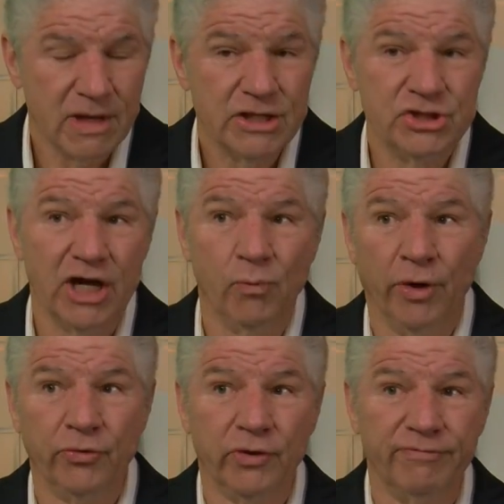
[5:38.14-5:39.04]
Gee, I
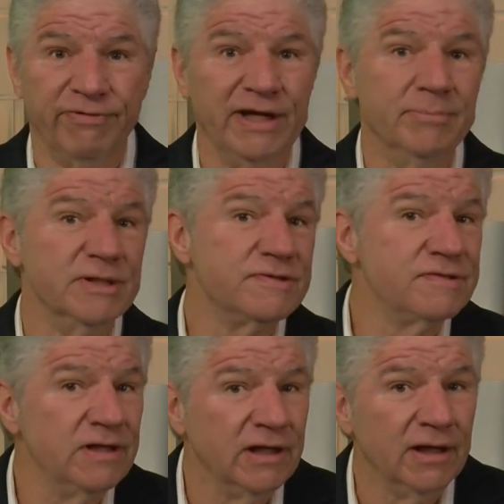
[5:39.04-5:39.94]
wonder if vitamin
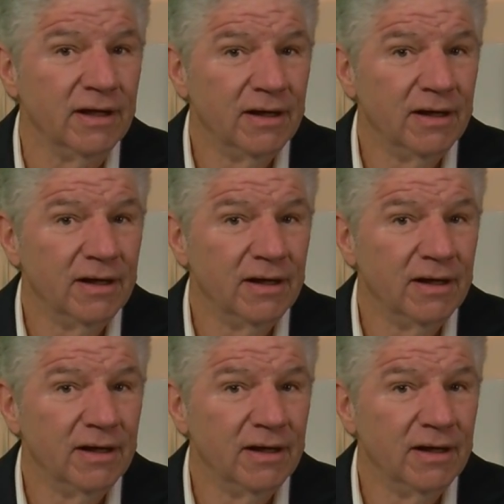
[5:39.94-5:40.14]
C